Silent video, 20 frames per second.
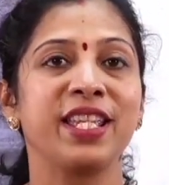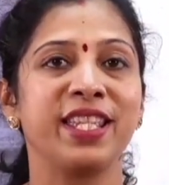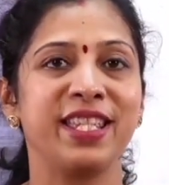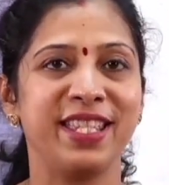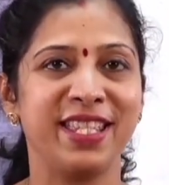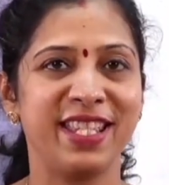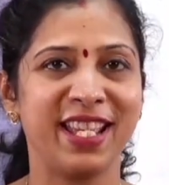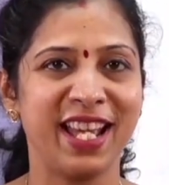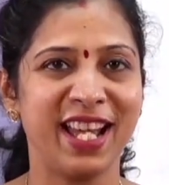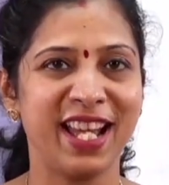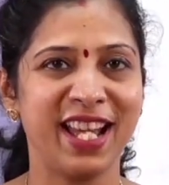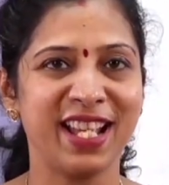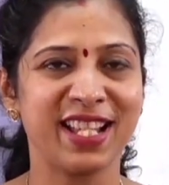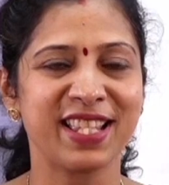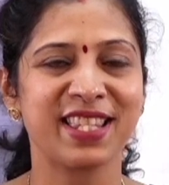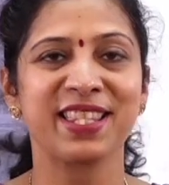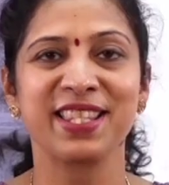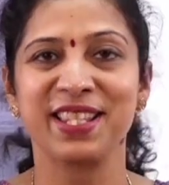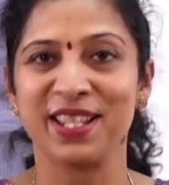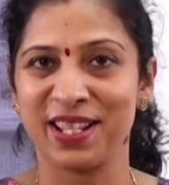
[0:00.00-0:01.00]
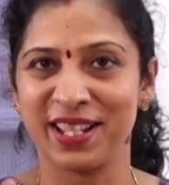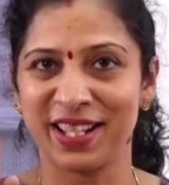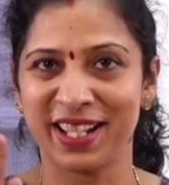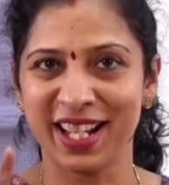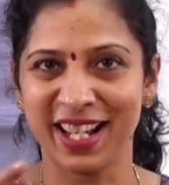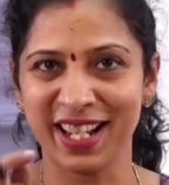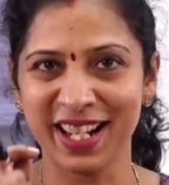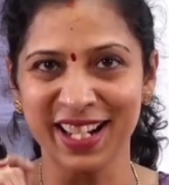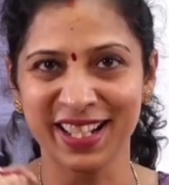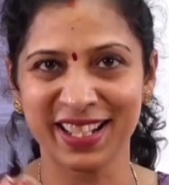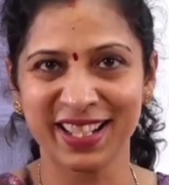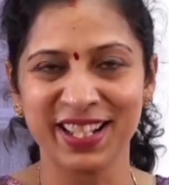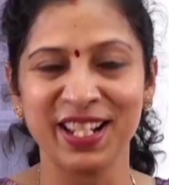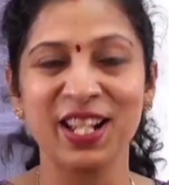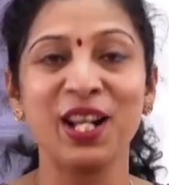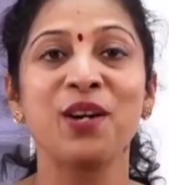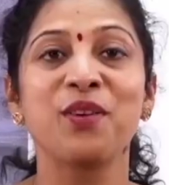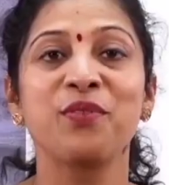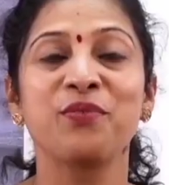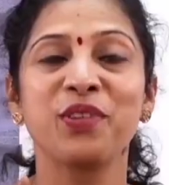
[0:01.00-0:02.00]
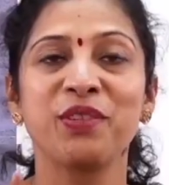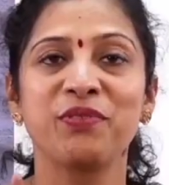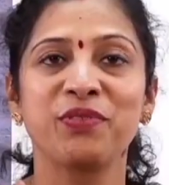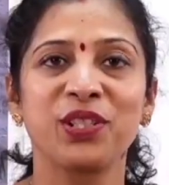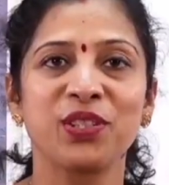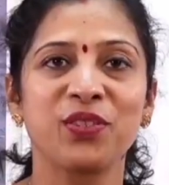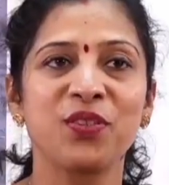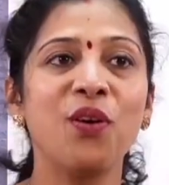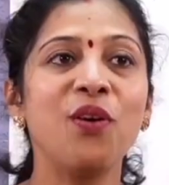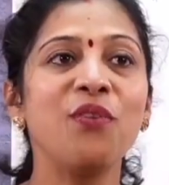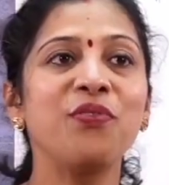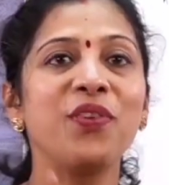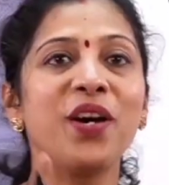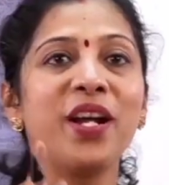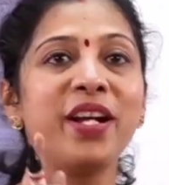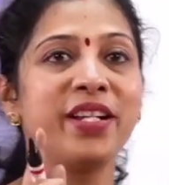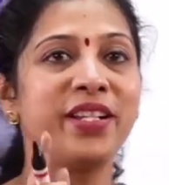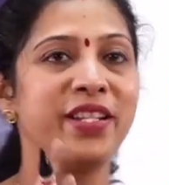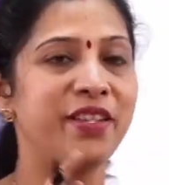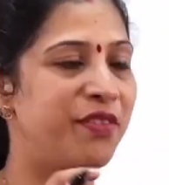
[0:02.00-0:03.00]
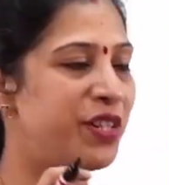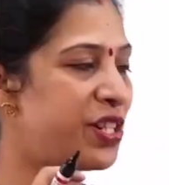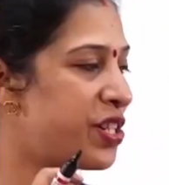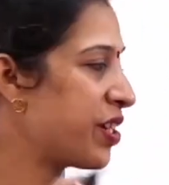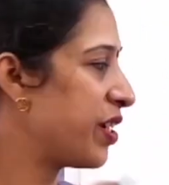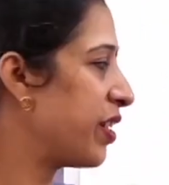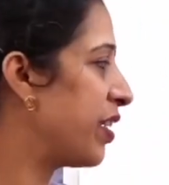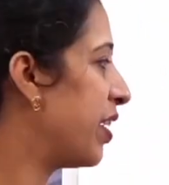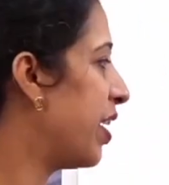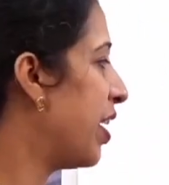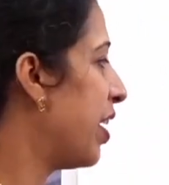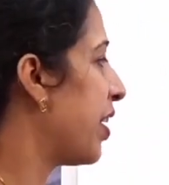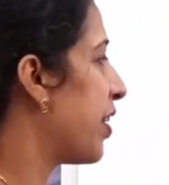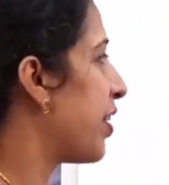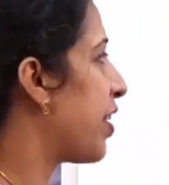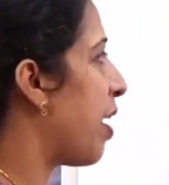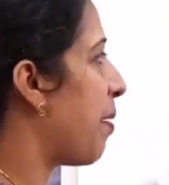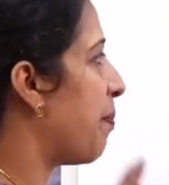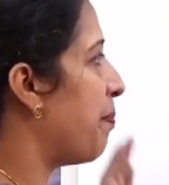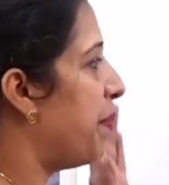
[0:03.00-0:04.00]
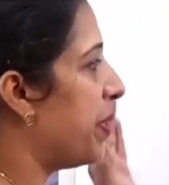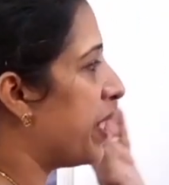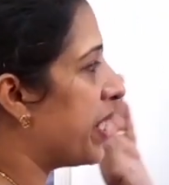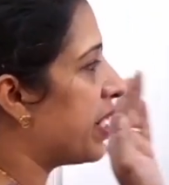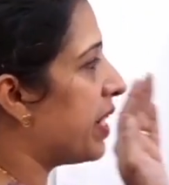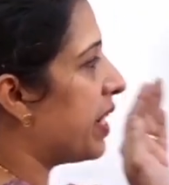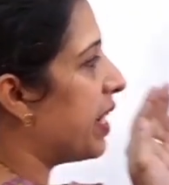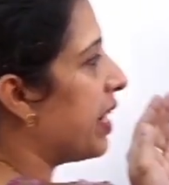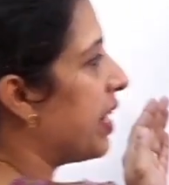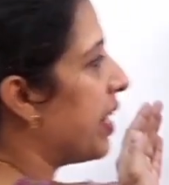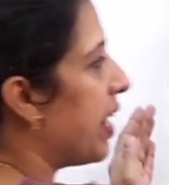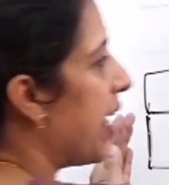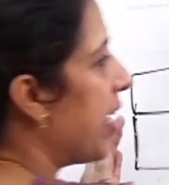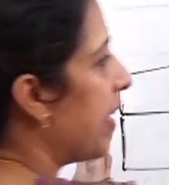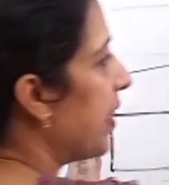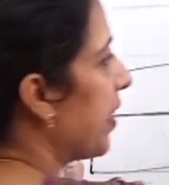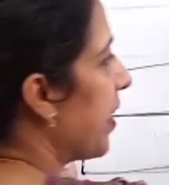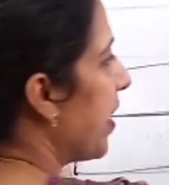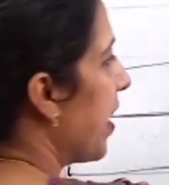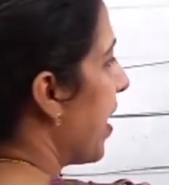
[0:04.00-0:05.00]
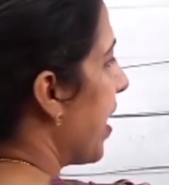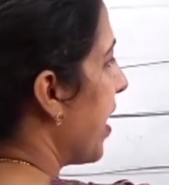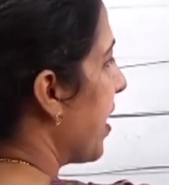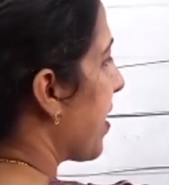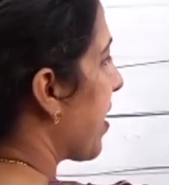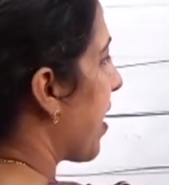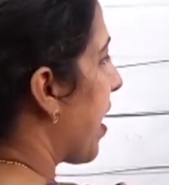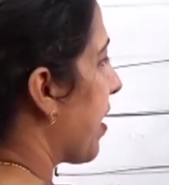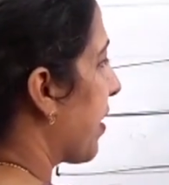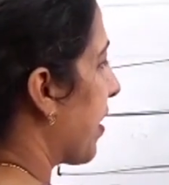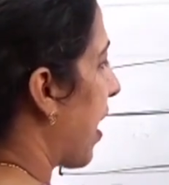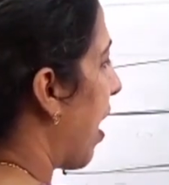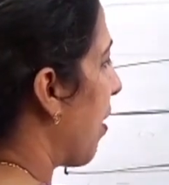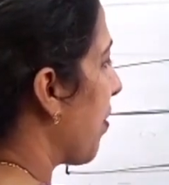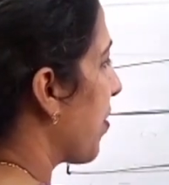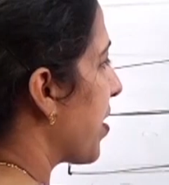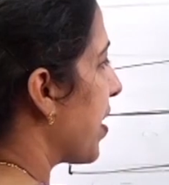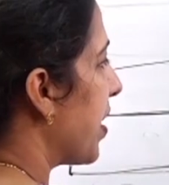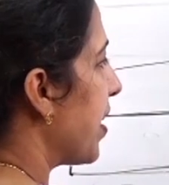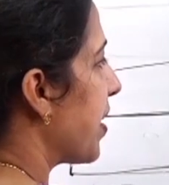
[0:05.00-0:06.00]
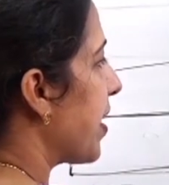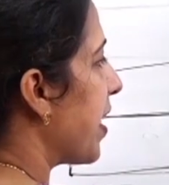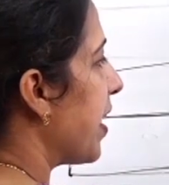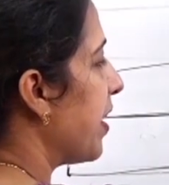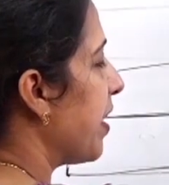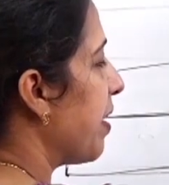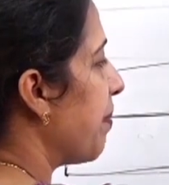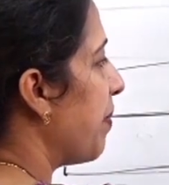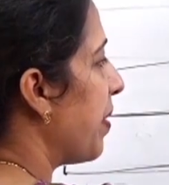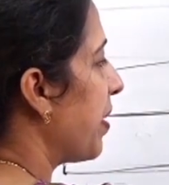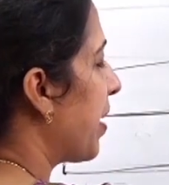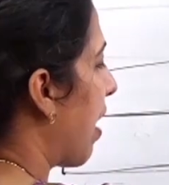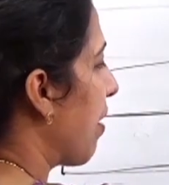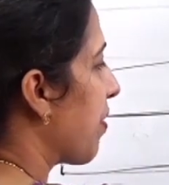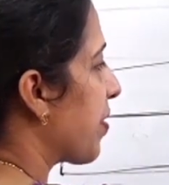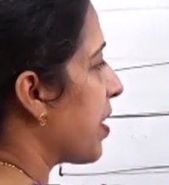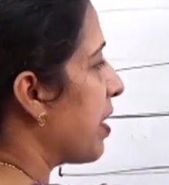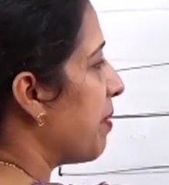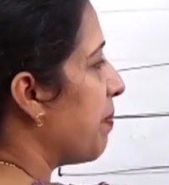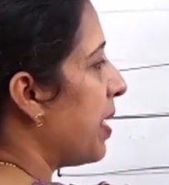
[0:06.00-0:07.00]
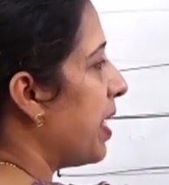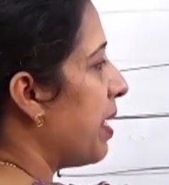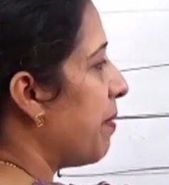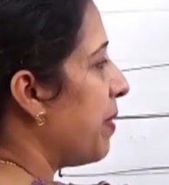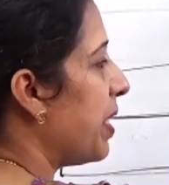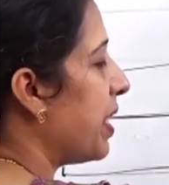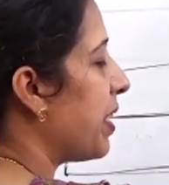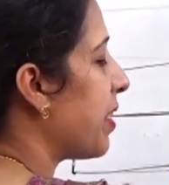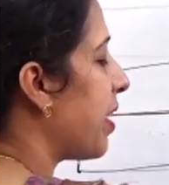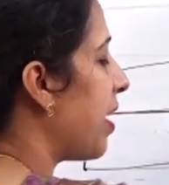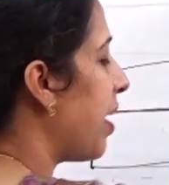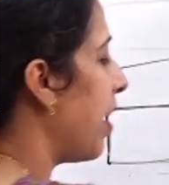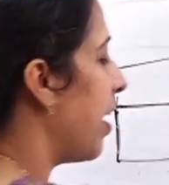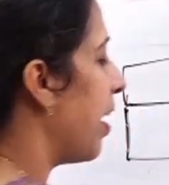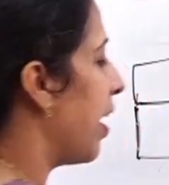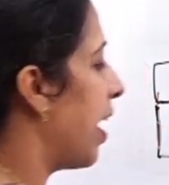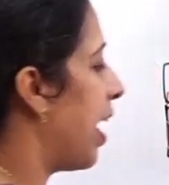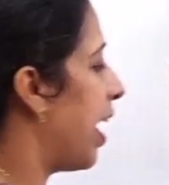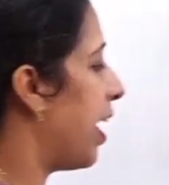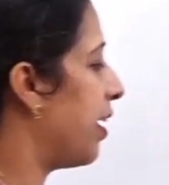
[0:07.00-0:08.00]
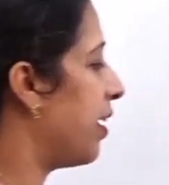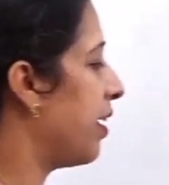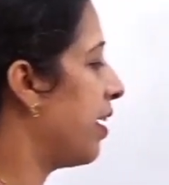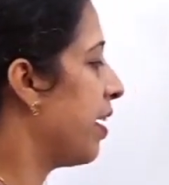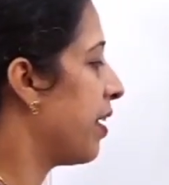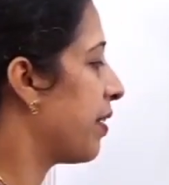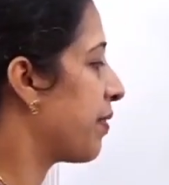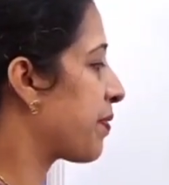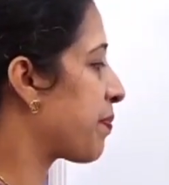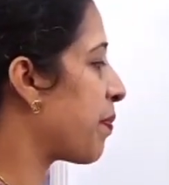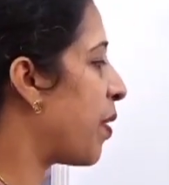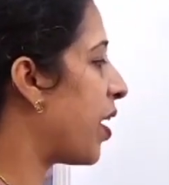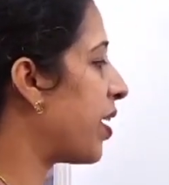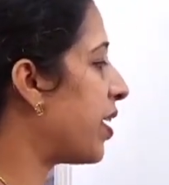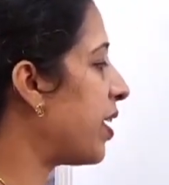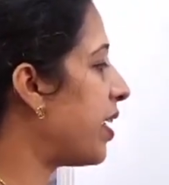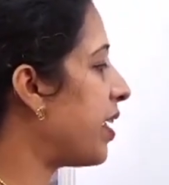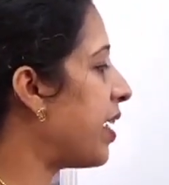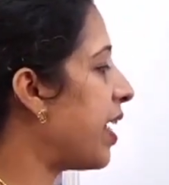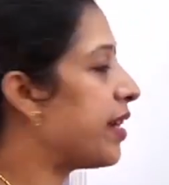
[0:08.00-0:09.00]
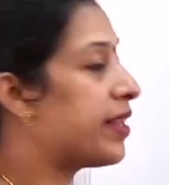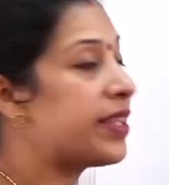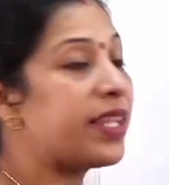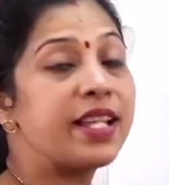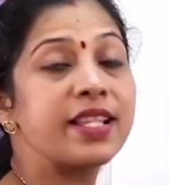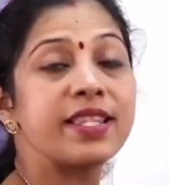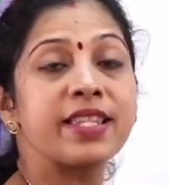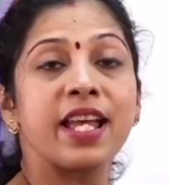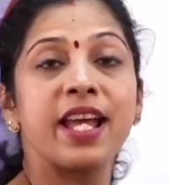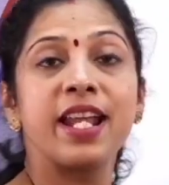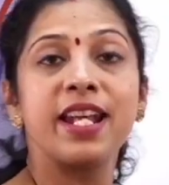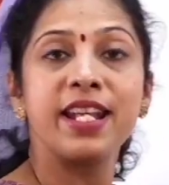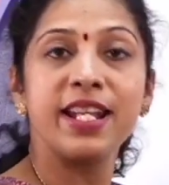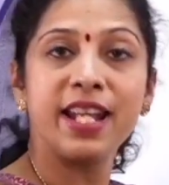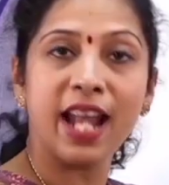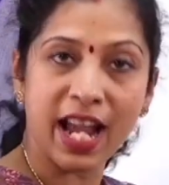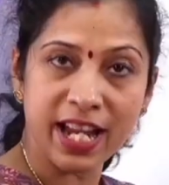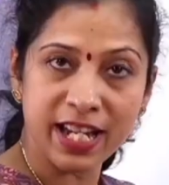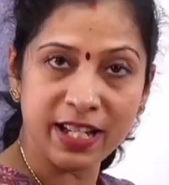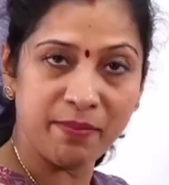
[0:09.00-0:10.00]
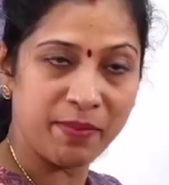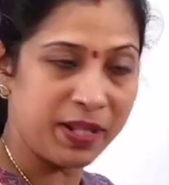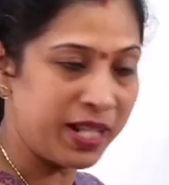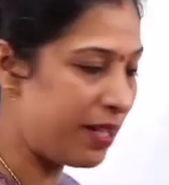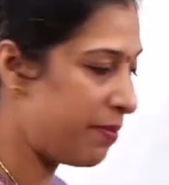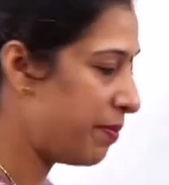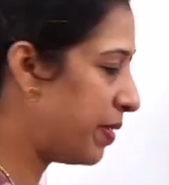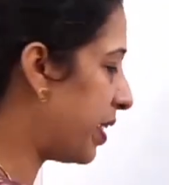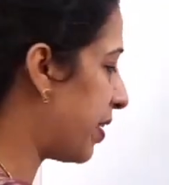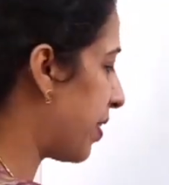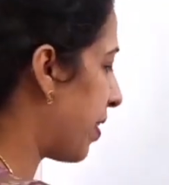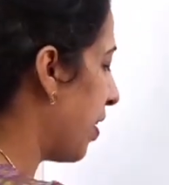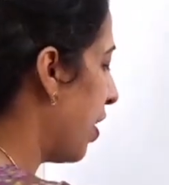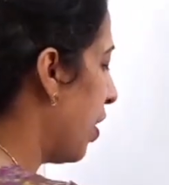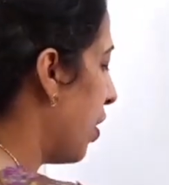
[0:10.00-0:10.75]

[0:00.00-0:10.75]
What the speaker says: Yes, correct. We will go for division. The bigger length is 1000 millimeter and smaller length is 9 millimeter.